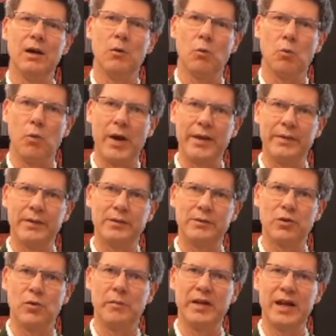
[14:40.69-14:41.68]
when the
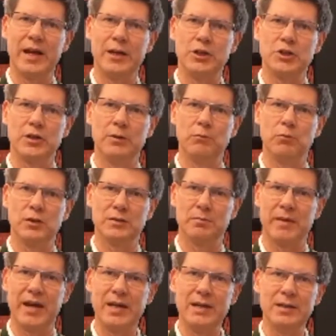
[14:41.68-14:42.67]
termination was
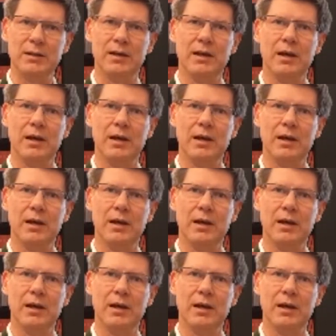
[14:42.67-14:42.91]
made,